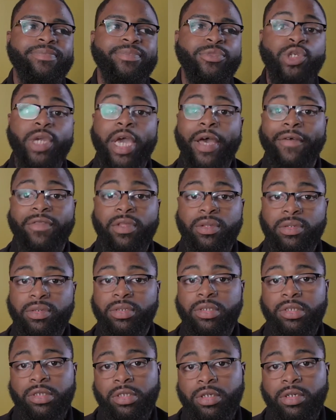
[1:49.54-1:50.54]
have to
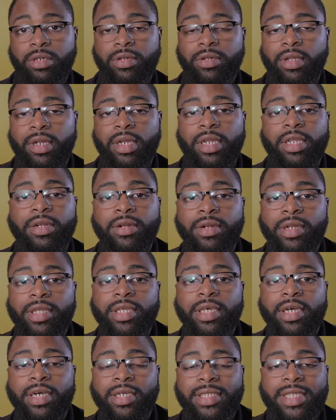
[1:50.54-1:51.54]

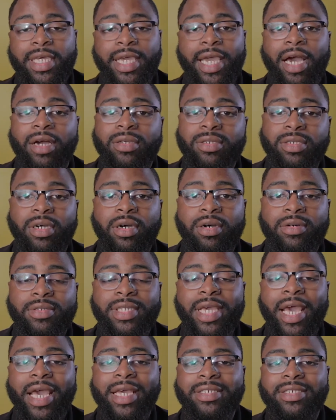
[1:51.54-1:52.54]
literally take out your own
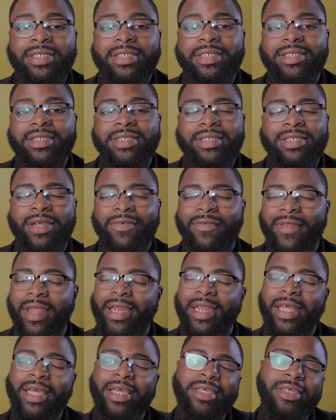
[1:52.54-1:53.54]
taxes and stuff
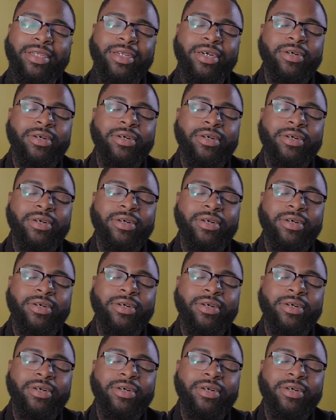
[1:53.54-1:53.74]
like that,